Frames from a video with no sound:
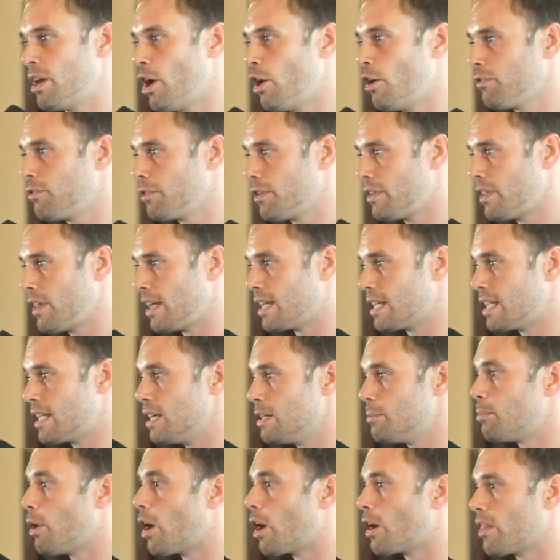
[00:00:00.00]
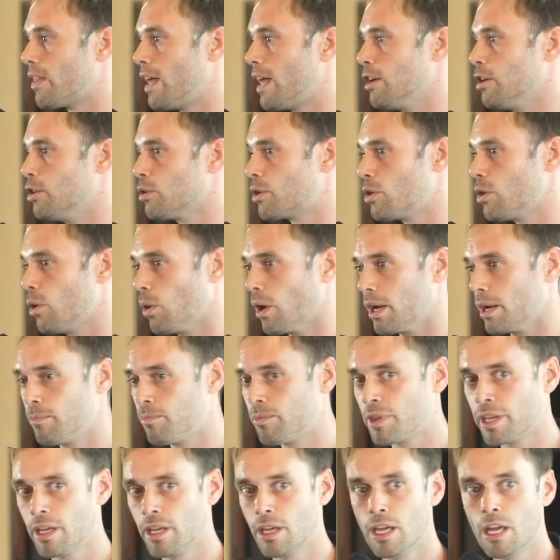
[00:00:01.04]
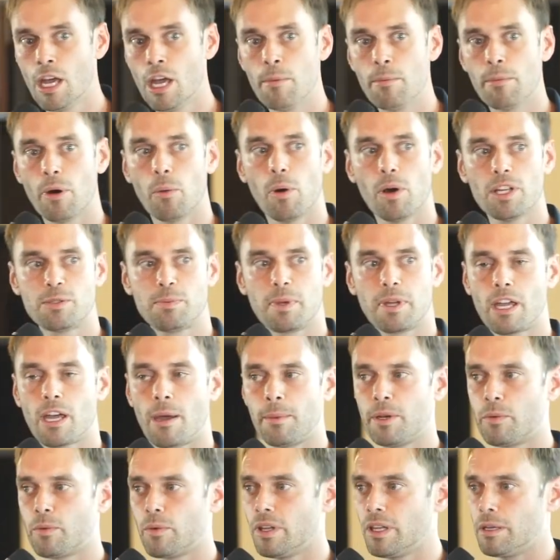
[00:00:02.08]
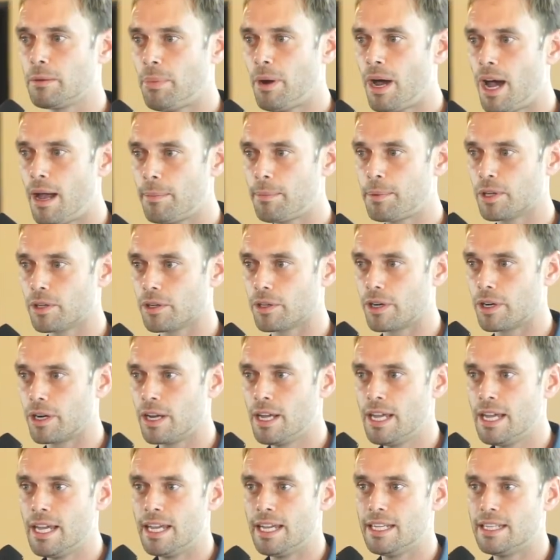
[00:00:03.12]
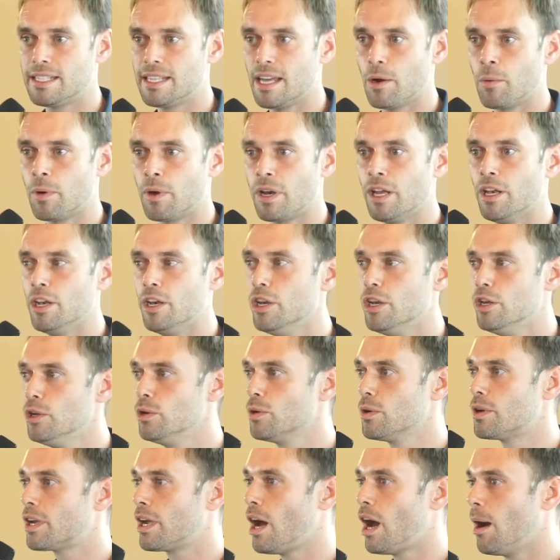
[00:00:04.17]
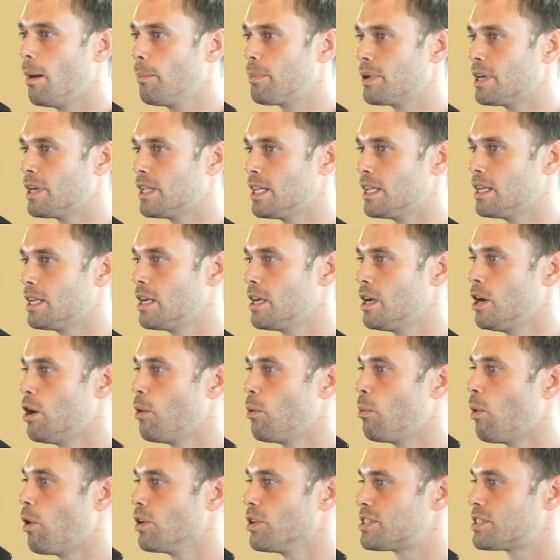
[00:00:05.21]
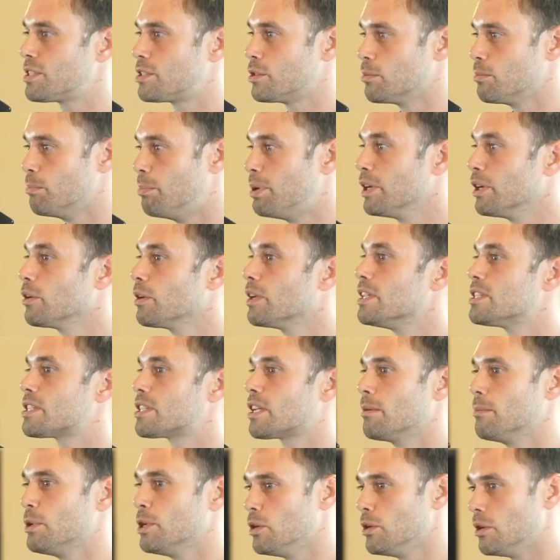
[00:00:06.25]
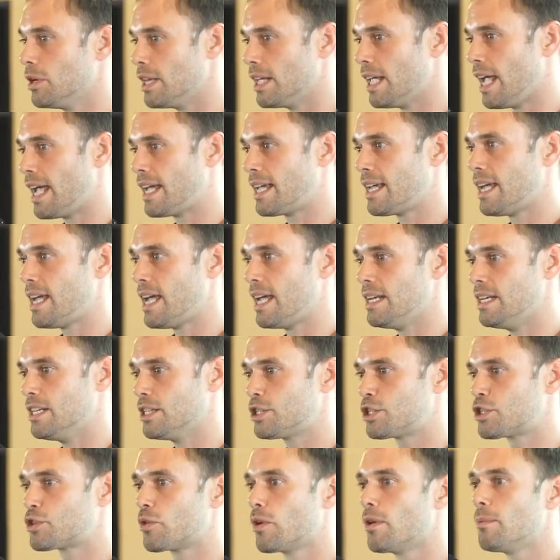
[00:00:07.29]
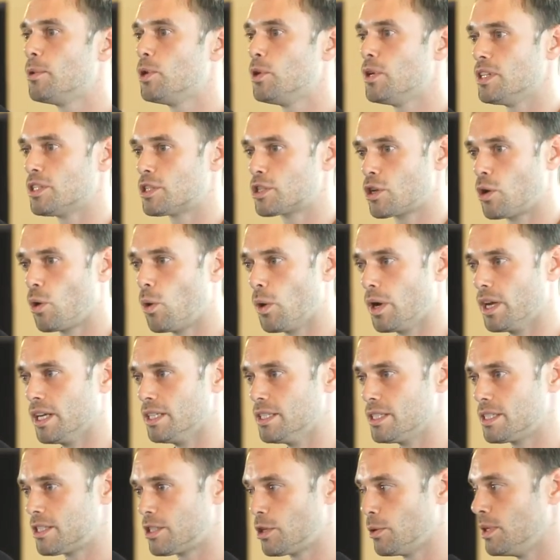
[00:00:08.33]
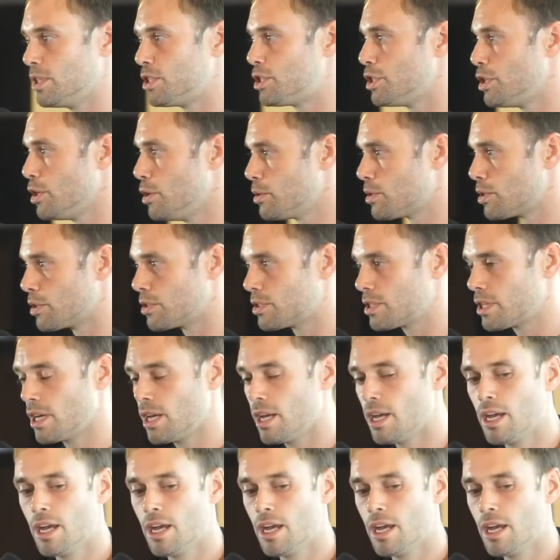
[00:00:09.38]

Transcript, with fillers: and hopefully they get part of that new coin. But what's becoming really popular is that when a new company wants to build its community, aka distribute its coins to its users,